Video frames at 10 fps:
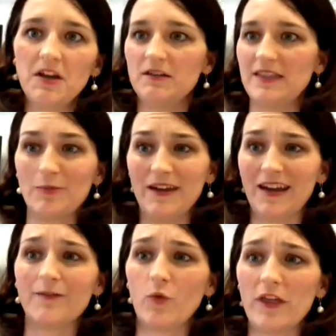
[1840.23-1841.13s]
That would be kind
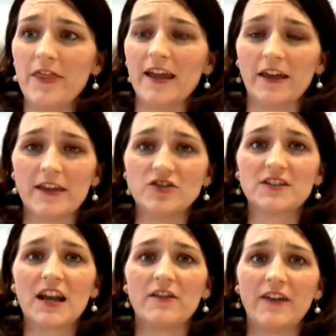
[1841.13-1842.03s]
of one thing, I think, just
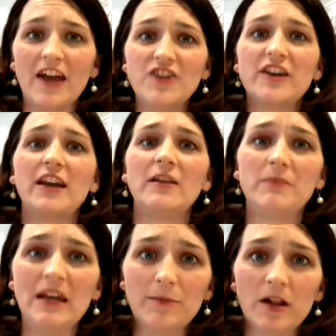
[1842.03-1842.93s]
kind of educating
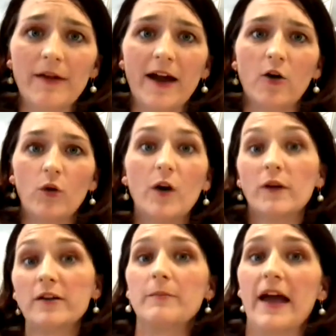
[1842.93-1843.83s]
people about what
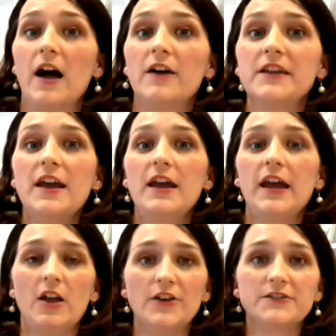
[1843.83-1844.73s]
we're about
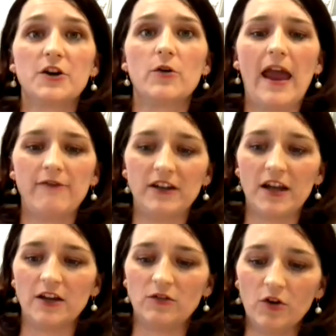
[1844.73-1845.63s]
and also having
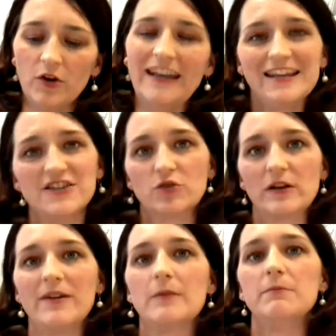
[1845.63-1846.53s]
a good history
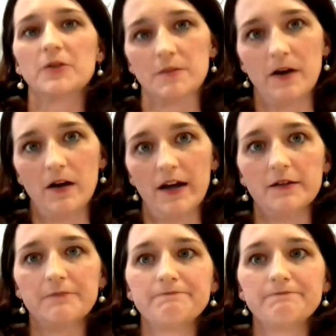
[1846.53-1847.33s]
we can build upon.